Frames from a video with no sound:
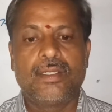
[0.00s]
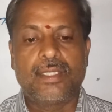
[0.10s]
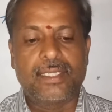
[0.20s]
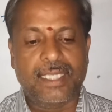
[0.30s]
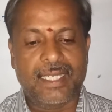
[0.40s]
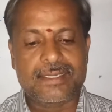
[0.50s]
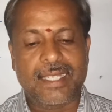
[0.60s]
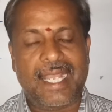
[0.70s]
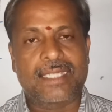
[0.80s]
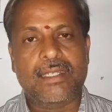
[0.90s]
it is
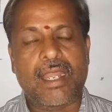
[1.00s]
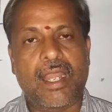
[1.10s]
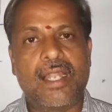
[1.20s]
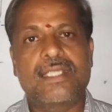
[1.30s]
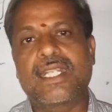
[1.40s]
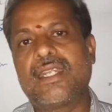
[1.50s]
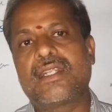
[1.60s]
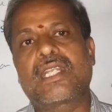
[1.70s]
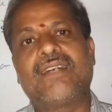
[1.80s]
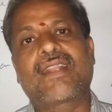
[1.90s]
an
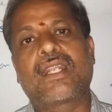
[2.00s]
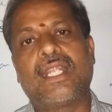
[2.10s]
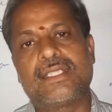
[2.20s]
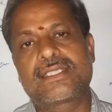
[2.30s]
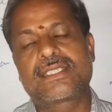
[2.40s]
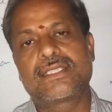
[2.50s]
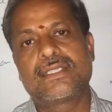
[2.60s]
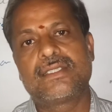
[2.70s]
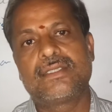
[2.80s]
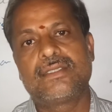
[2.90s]
altered governance.
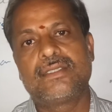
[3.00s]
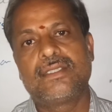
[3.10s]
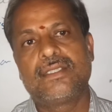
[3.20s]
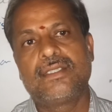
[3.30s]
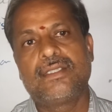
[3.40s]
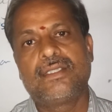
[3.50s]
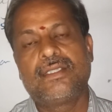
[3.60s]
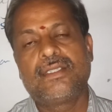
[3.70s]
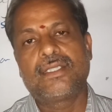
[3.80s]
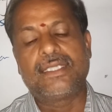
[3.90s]

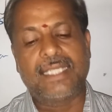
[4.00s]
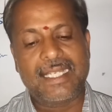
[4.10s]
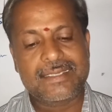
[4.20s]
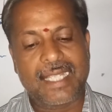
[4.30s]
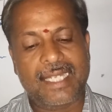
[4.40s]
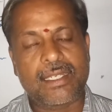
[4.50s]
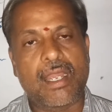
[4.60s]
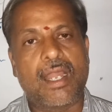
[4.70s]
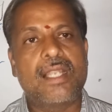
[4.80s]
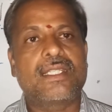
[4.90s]
It is an
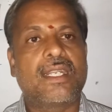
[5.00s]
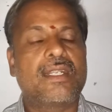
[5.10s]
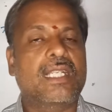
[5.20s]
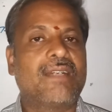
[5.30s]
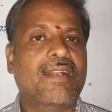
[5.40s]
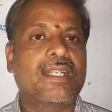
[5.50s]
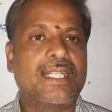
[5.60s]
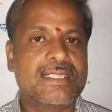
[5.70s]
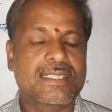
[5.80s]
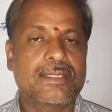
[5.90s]
altered
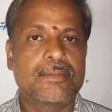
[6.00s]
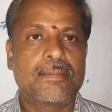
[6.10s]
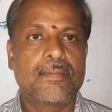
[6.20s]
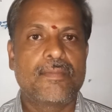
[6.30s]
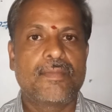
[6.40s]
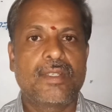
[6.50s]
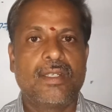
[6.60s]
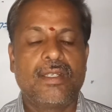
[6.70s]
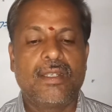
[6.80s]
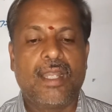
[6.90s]
governance
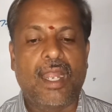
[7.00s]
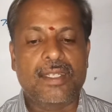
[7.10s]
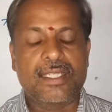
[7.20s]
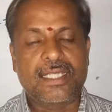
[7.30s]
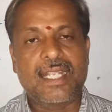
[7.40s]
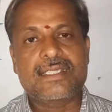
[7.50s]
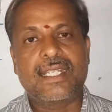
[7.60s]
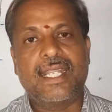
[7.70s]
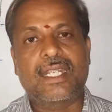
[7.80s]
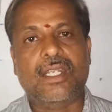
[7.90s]
and it is
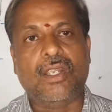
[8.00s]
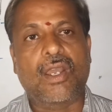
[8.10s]
a